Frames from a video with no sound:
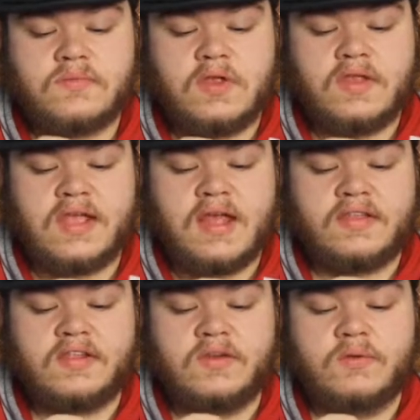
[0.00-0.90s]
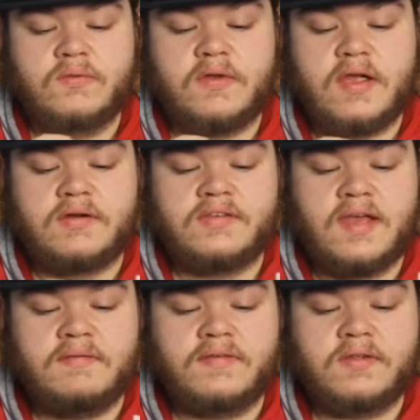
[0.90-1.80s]
like kind of like the new era
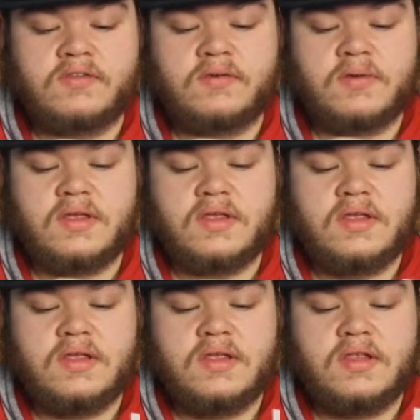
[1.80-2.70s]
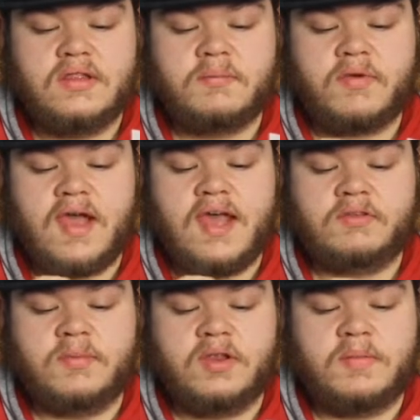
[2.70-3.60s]
type feel to it. It has
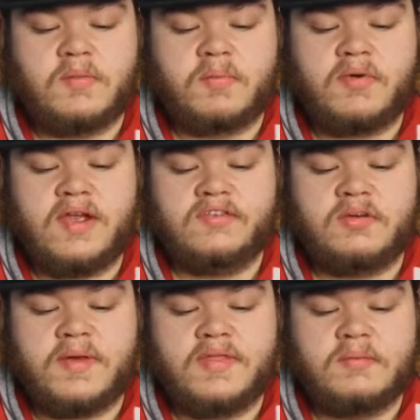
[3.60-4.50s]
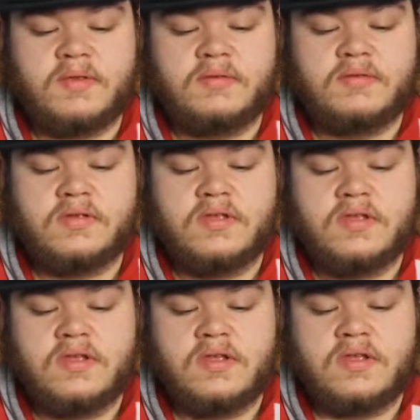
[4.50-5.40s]
to be a little bit more pricier, but I think it'd be
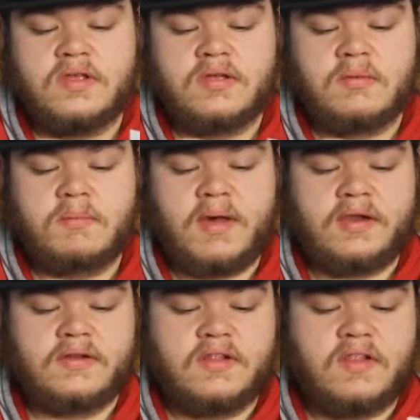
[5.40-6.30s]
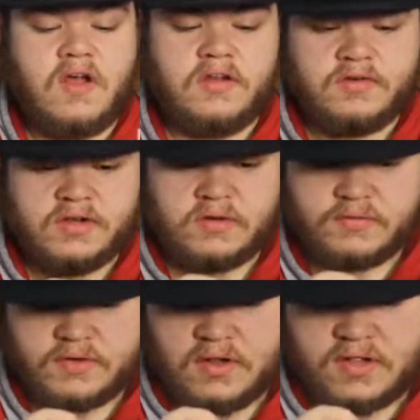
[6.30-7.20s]
better in the long run
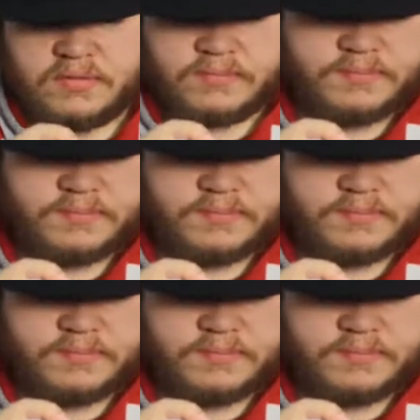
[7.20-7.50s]
overall.